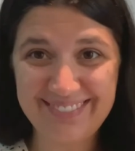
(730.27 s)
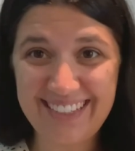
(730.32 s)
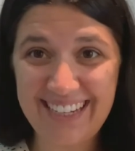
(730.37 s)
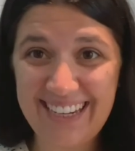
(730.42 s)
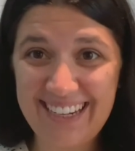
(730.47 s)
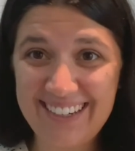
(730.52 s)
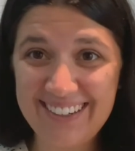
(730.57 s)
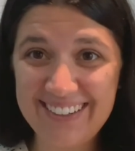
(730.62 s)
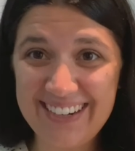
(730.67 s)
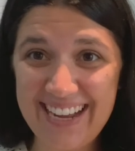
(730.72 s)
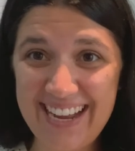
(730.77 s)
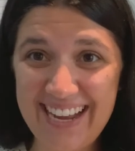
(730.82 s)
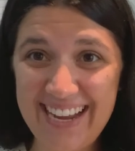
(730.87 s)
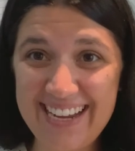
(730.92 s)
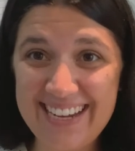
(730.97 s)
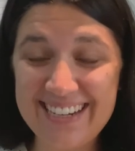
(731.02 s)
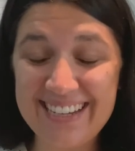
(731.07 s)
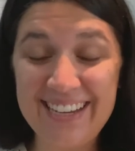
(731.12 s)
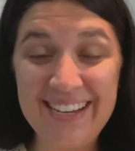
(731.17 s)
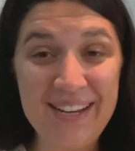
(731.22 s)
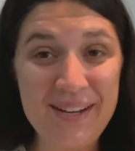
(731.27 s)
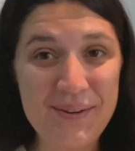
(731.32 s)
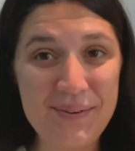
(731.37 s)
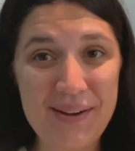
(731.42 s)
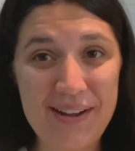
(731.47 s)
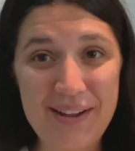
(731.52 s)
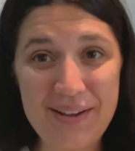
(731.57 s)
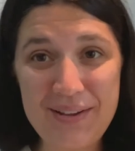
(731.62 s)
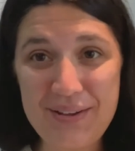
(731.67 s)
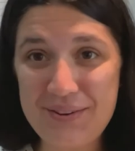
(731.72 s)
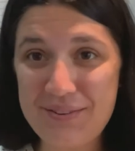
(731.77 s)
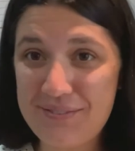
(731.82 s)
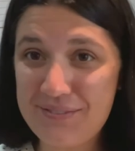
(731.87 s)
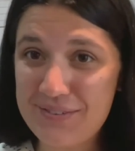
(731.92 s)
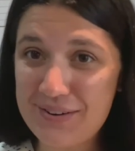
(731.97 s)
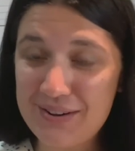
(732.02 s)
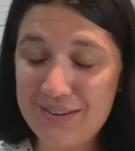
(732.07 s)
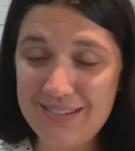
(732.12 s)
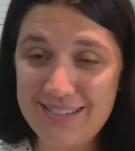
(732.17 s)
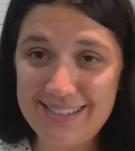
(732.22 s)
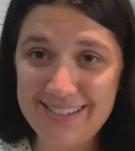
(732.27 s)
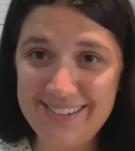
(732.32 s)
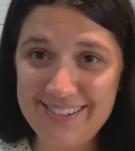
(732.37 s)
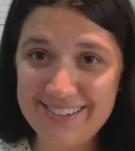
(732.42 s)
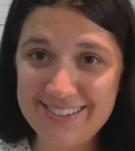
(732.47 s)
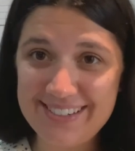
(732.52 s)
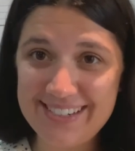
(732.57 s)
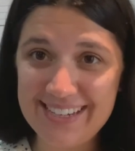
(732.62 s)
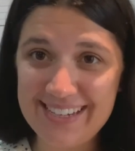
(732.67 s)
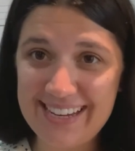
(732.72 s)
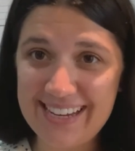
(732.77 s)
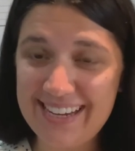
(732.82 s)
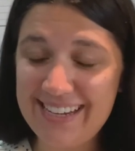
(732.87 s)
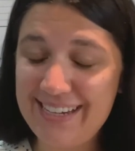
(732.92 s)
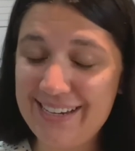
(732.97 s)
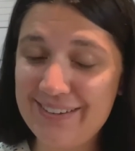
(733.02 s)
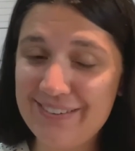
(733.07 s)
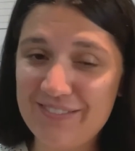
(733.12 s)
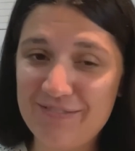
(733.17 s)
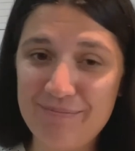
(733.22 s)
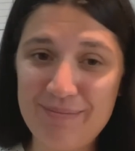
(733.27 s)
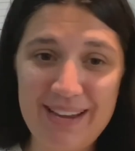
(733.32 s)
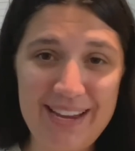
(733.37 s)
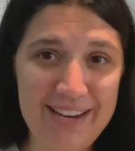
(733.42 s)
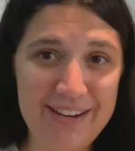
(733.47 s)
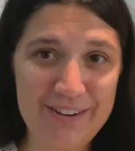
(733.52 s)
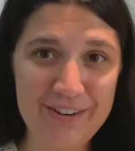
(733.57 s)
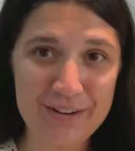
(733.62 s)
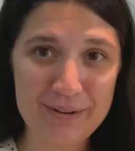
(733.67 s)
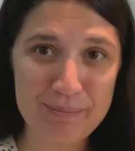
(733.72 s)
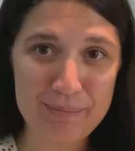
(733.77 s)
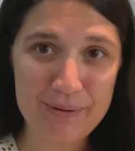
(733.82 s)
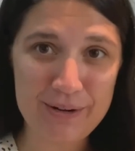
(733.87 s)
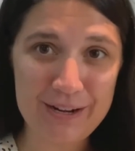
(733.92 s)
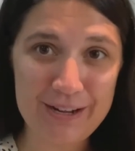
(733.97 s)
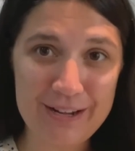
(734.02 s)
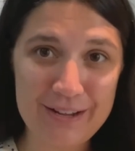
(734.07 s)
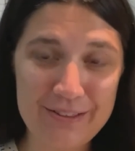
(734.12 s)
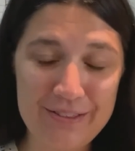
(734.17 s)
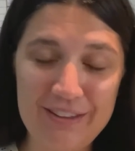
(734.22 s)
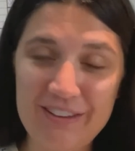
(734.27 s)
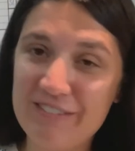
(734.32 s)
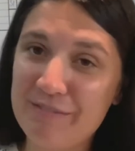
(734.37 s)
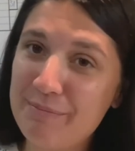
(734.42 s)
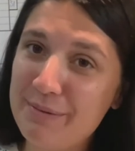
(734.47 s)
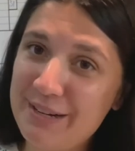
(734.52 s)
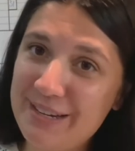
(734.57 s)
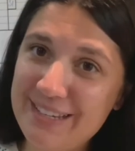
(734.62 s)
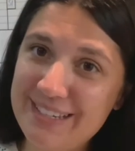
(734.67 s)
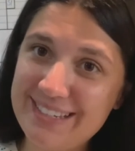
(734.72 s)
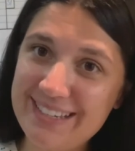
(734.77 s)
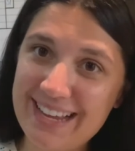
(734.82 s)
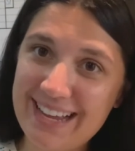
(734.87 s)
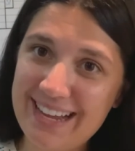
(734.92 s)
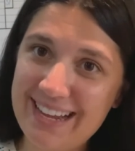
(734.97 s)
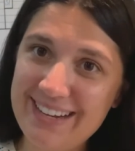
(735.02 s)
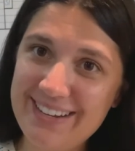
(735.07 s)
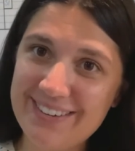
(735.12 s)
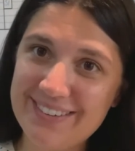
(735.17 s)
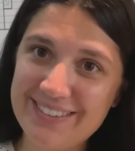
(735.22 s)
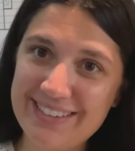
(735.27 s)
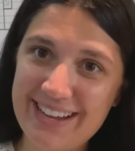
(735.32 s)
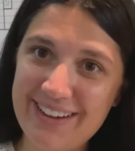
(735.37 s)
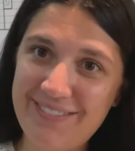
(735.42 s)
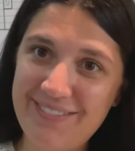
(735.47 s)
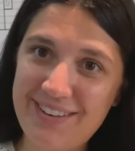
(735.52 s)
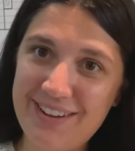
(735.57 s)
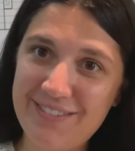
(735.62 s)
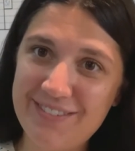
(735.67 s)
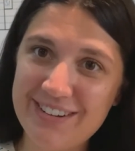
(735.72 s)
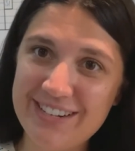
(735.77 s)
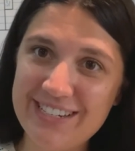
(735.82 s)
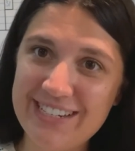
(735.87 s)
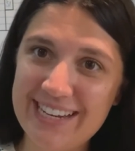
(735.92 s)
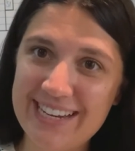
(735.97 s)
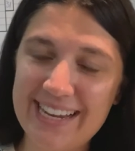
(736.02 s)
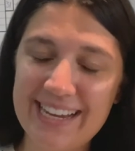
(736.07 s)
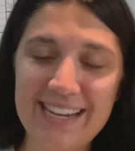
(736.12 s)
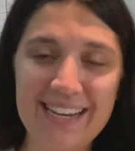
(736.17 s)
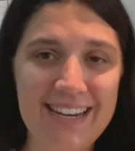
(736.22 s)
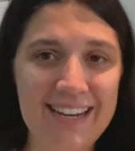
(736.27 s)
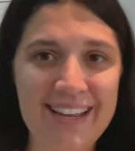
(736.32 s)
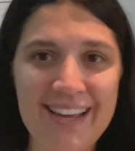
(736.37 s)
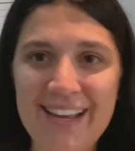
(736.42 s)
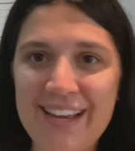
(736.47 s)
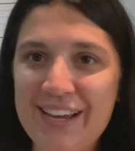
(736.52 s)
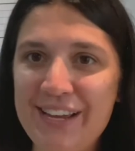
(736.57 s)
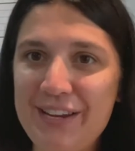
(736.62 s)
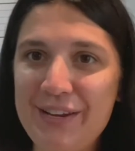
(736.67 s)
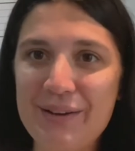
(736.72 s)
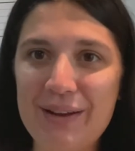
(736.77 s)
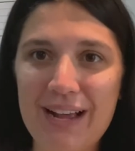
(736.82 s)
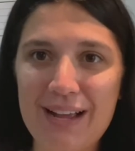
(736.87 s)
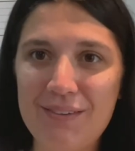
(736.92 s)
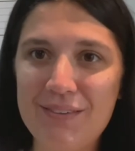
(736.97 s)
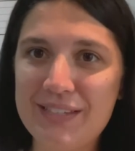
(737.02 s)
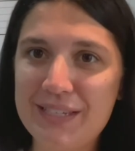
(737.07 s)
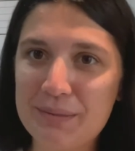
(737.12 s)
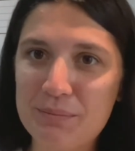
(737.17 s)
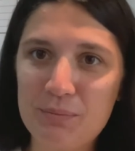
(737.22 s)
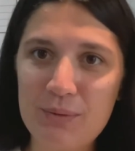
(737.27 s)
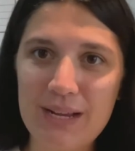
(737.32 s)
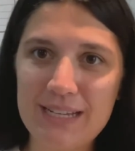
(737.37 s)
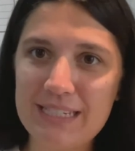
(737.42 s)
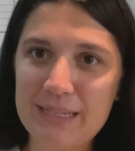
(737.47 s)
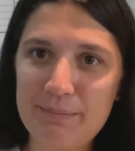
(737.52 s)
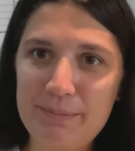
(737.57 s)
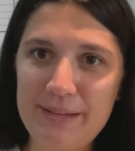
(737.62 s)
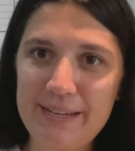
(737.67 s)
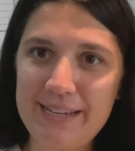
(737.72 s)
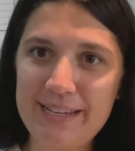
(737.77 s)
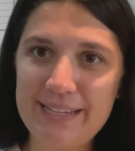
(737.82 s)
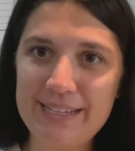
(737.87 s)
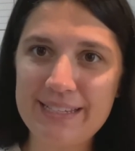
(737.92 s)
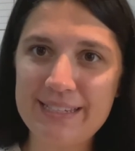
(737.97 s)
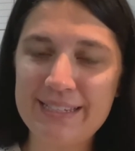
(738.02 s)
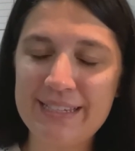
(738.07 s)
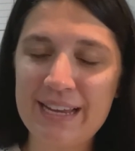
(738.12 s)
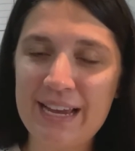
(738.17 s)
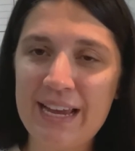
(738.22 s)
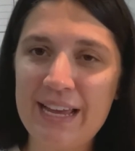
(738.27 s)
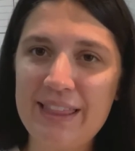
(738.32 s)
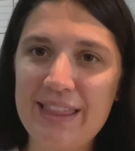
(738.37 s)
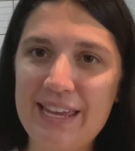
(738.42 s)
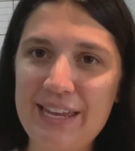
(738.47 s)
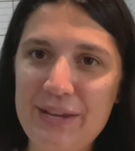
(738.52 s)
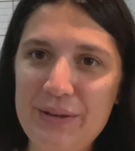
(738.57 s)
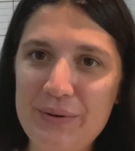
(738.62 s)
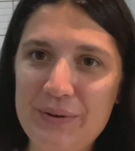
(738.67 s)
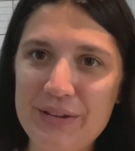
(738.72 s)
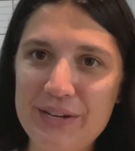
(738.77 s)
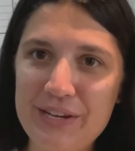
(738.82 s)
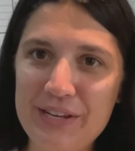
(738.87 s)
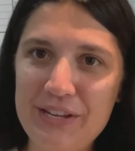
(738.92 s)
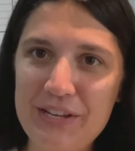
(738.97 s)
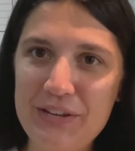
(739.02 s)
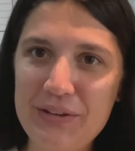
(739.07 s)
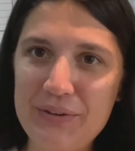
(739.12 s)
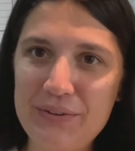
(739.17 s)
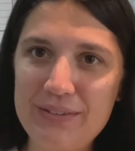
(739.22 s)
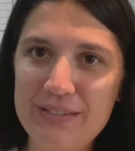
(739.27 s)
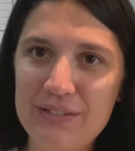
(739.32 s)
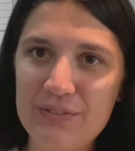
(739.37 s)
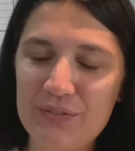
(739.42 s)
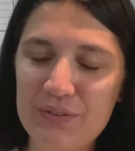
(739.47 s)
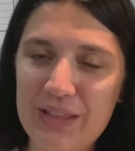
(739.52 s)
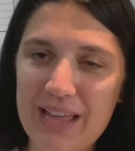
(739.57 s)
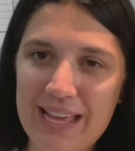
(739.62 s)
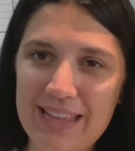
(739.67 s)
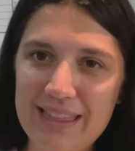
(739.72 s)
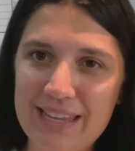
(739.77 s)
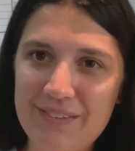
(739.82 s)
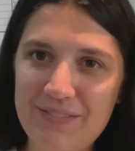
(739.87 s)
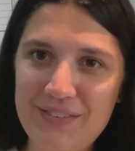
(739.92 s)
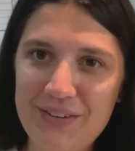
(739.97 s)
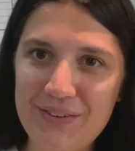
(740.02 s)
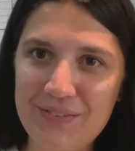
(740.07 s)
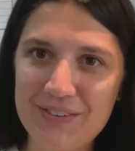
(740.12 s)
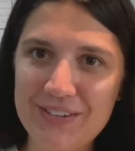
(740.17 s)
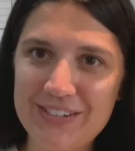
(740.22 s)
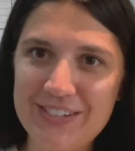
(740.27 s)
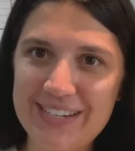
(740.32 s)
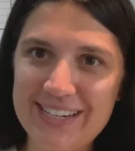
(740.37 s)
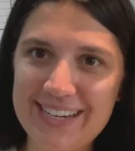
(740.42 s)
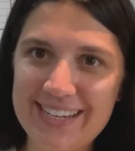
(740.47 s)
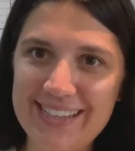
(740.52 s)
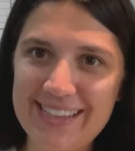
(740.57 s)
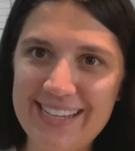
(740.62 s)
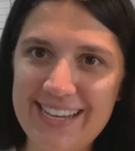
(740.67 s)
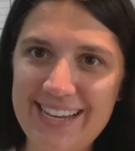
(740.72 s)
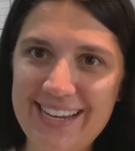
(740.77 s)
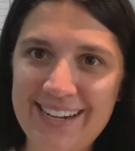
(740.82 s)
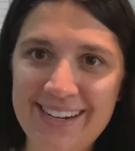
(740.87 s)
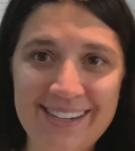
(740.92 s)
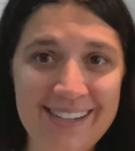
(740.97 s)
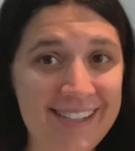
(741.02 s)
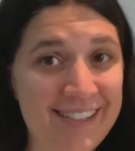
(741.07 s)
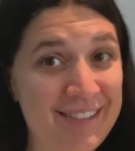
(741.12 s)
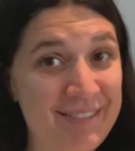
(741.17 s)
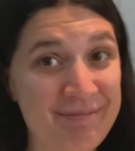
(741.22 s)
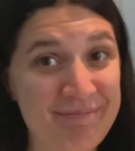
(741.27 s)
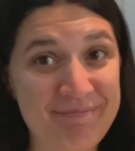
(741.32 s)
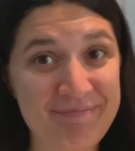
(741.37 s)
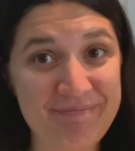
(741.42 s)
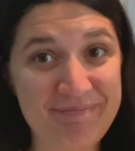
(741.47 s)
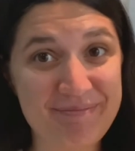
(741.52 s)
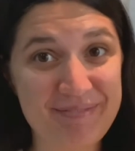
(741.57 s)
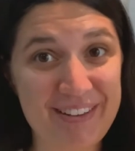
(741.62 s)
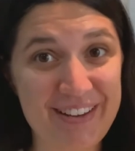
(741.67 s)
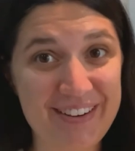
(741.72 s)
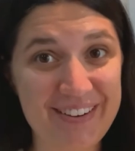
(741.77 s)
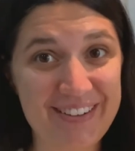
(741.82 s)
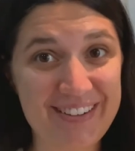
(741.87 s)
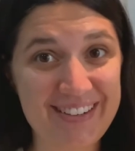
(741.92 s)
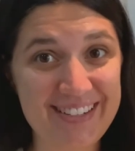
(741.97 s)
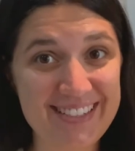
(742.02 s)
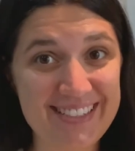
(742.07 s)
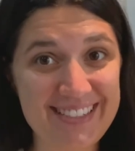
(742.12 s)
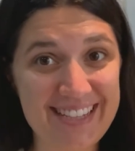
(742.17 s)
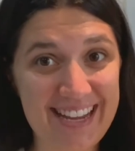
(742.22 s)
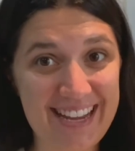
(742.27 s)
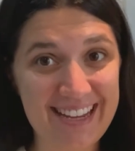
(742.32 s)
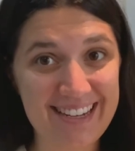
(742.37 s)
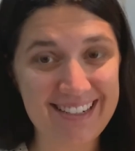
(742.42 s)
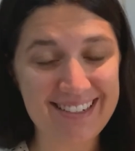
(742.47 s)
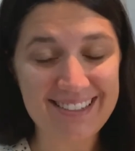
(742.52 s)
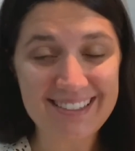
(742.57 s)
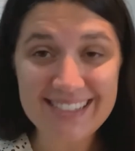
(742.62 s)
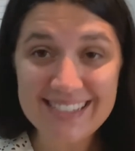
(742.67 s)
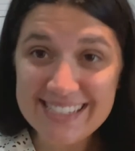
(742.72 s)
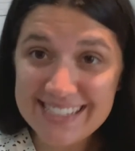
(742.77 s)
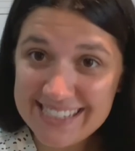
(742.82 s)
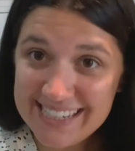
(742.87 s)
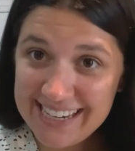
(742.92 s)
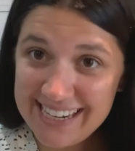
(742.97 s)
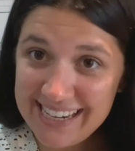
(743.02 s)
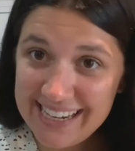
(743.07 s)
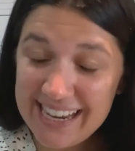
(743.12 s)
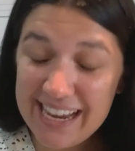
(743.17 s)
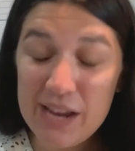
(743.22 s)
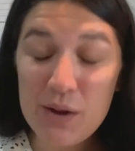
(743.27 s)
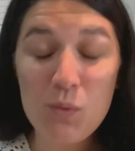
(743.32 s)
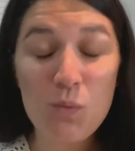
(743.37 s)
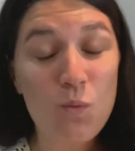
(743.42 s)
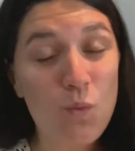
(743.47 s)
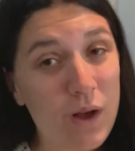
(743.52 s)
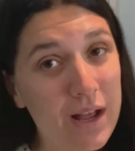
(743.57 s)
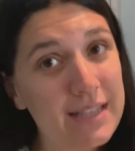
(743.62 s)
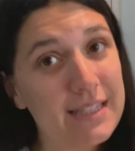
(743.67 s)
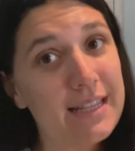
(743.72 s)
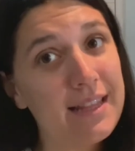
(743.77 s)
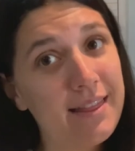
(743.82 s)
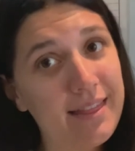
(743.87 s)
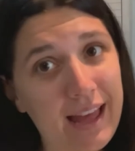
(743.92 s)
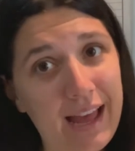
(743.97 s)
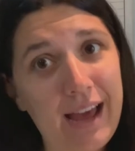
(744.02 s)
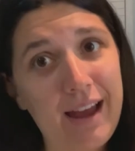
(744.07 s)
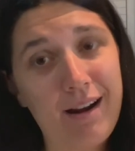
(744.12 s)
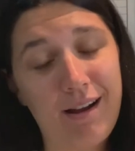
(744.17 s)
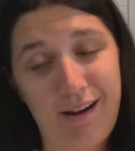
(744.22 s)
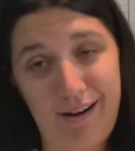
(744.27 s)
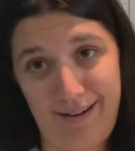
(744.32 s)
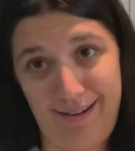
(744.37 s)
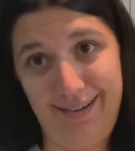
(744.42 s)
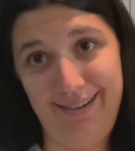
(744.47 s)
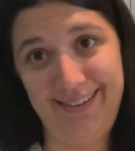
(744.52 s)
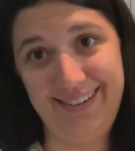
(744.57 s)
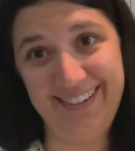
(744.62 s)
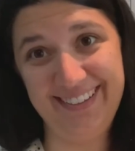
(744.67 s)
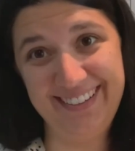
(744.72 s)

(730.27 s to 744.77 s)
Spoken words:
All right, well, you've roasted your chicken, you've made your broth, you've put aside your leftover chicken, you have some recipes that you can use for that leftover chicken later. You're all set. See, it wasn't that hard.